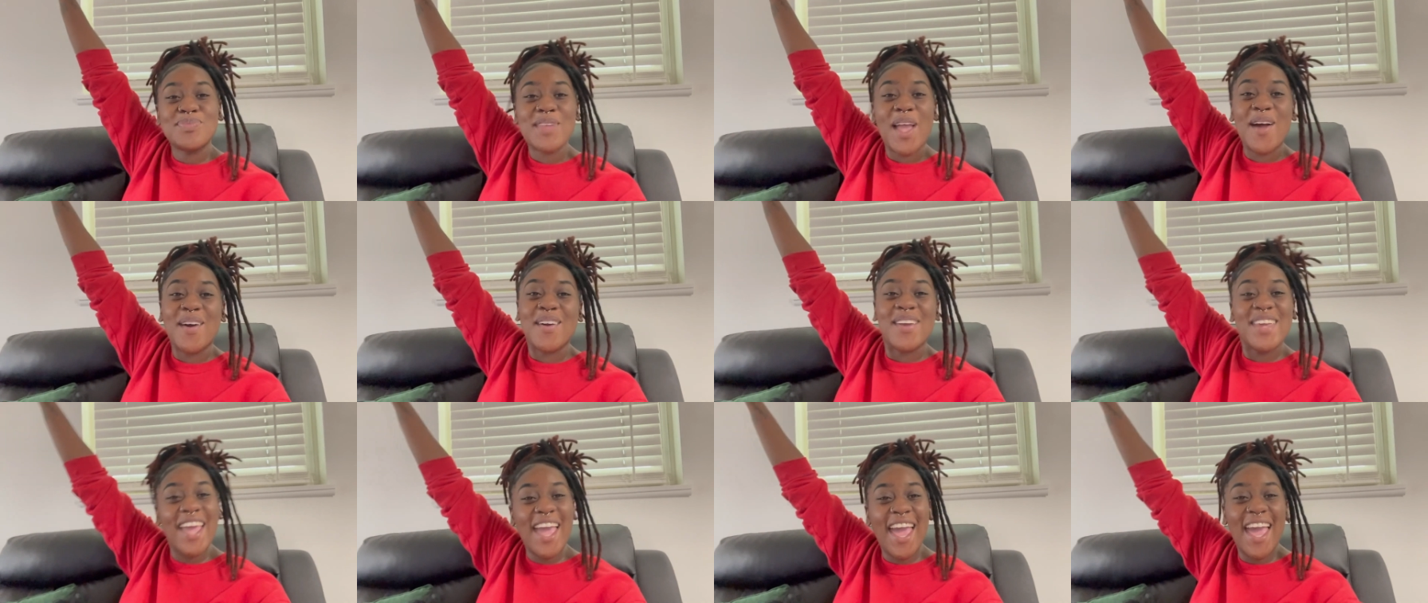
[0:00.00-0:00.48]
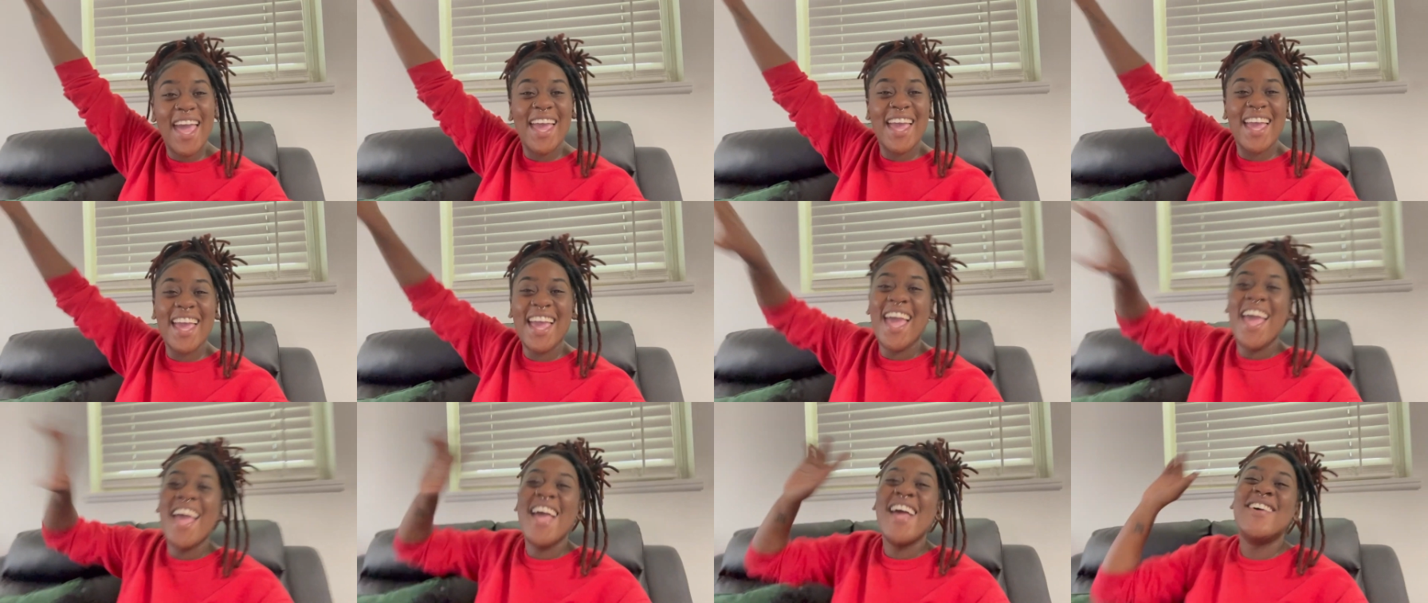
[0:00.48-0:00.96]

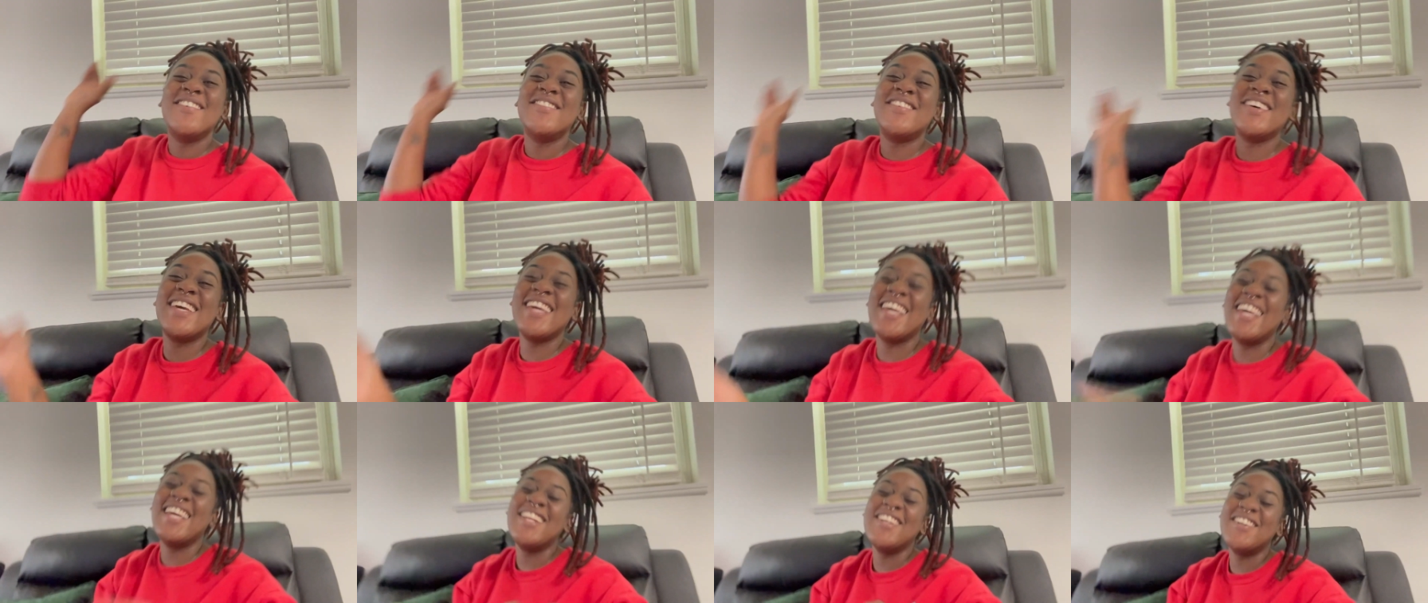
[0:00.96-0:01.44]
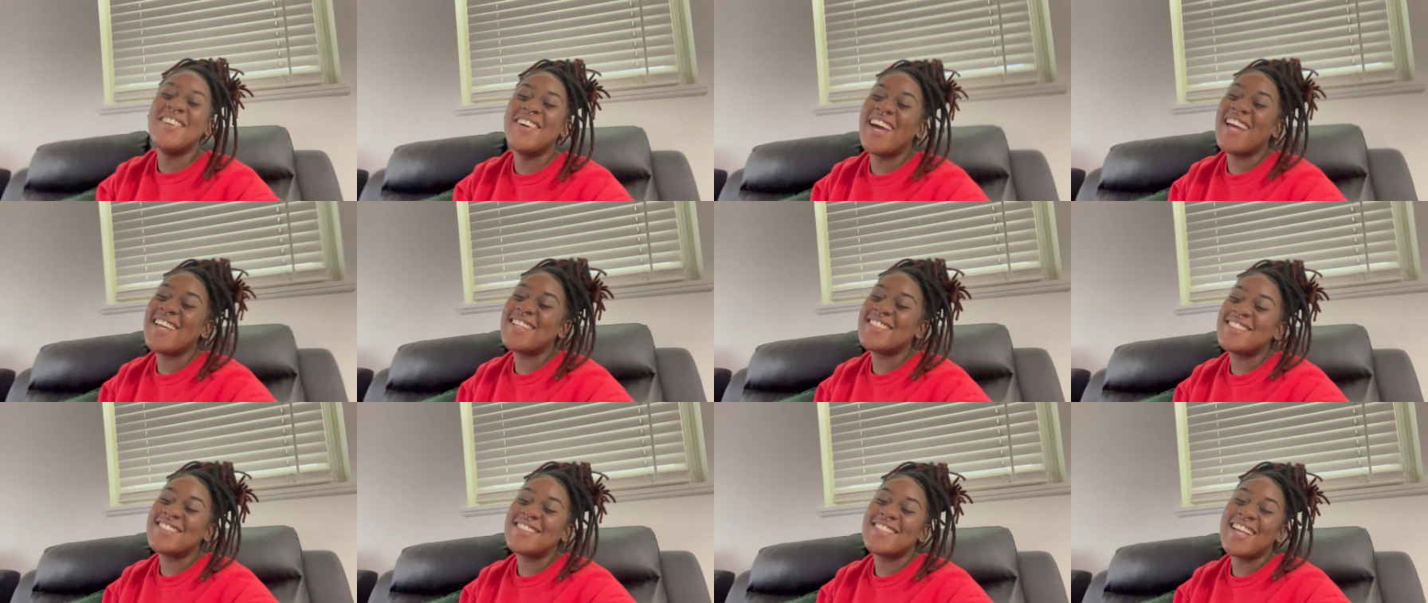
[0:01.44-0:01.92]
Okay, but
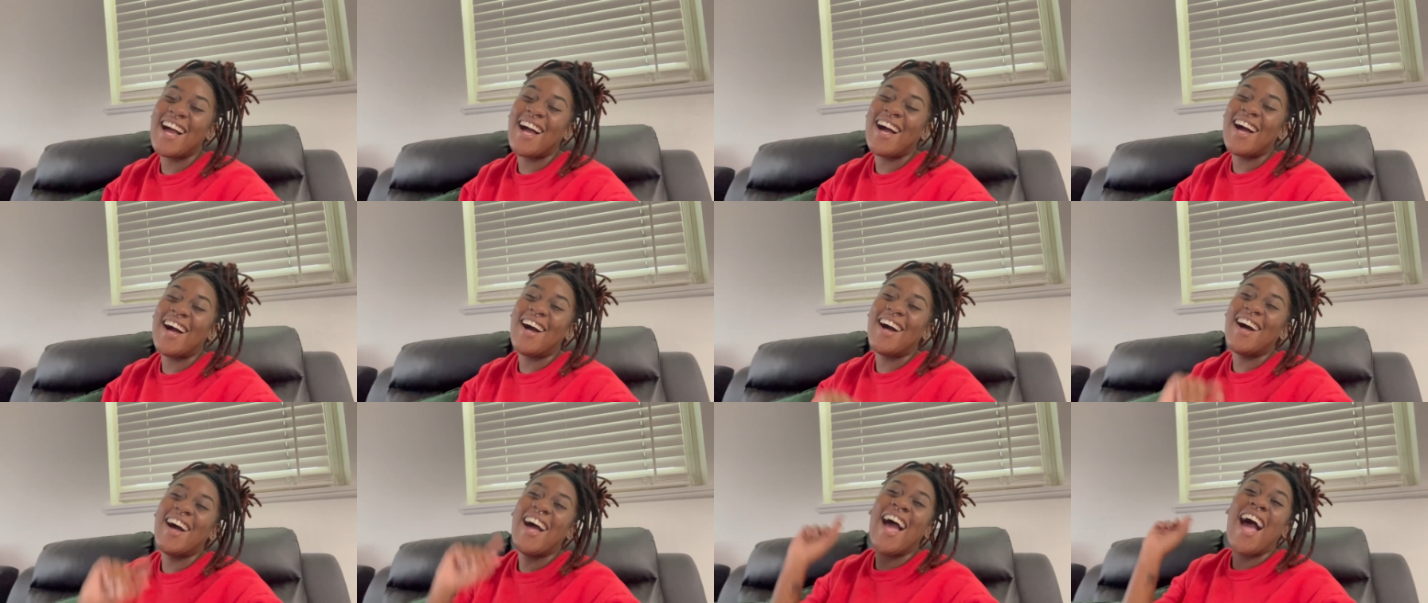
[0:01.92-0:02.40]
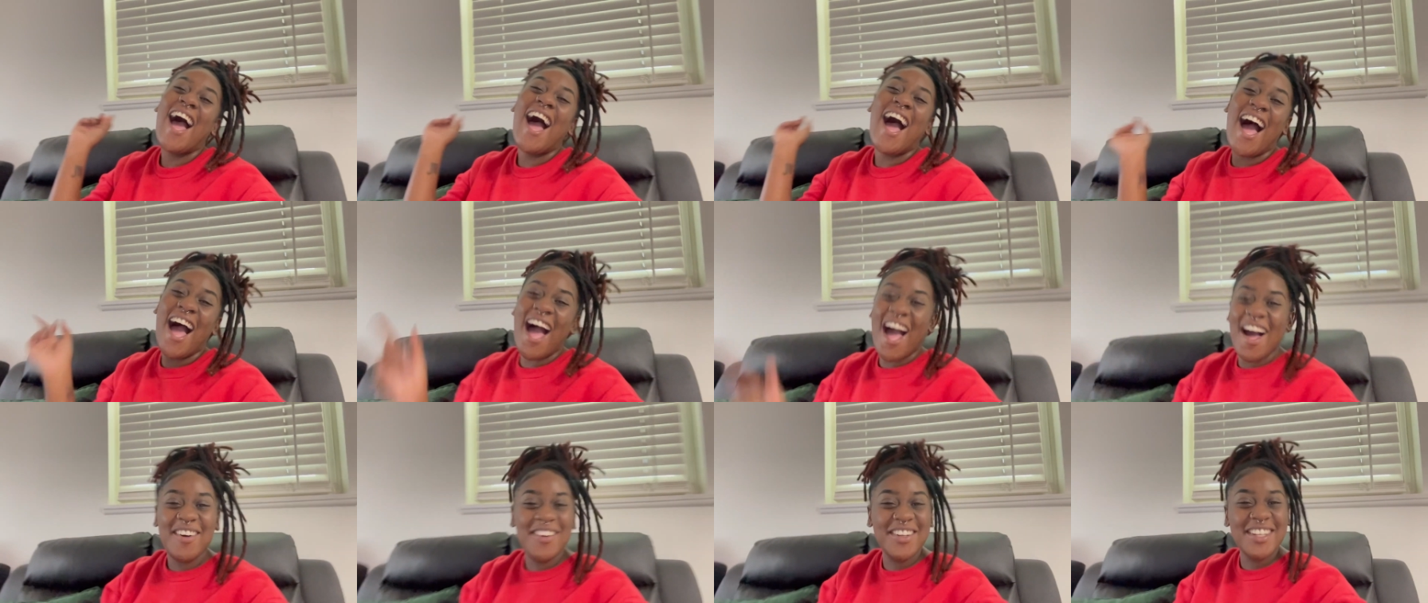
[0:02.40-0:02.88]
anyways, y'all,
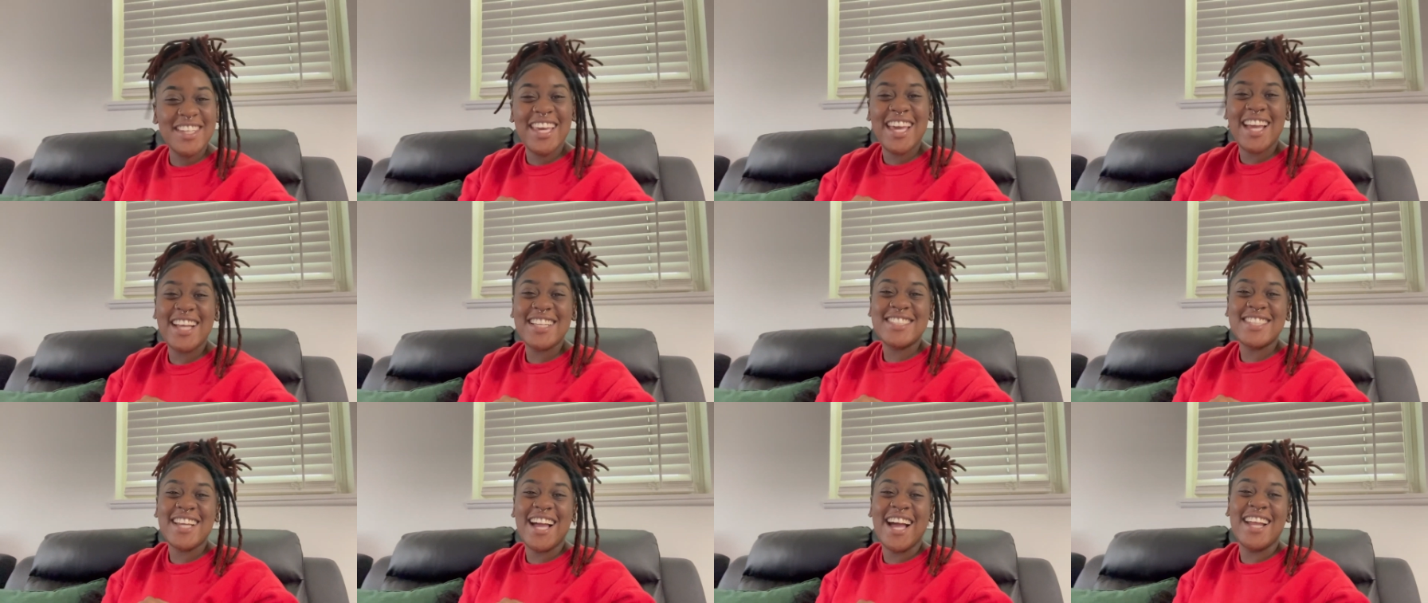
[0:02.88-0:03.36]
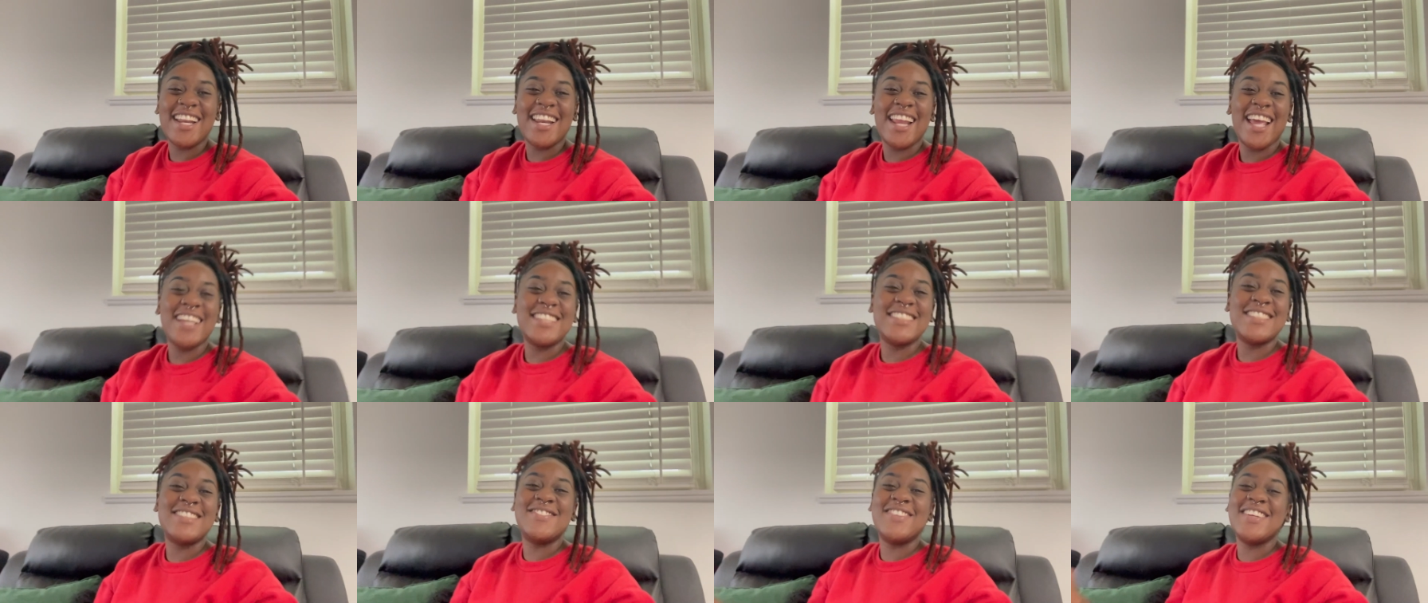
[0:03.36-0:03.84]
I will catch y'all
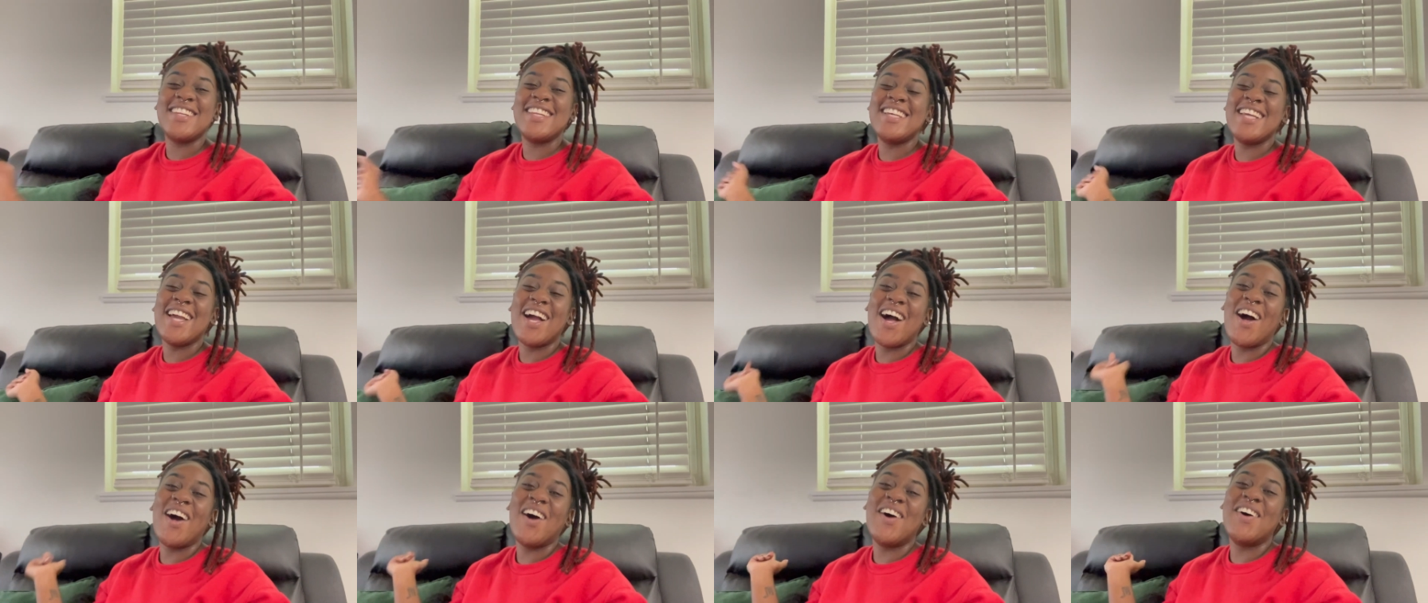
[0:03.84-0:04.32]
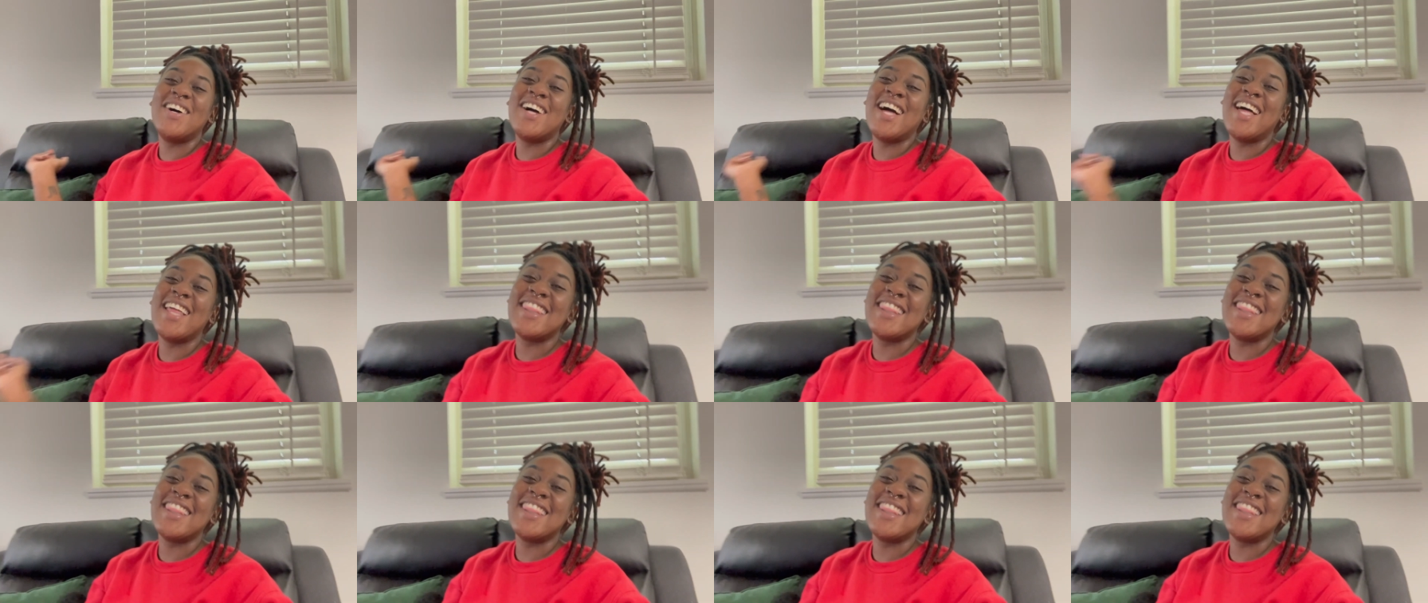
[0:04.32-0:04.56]
next video.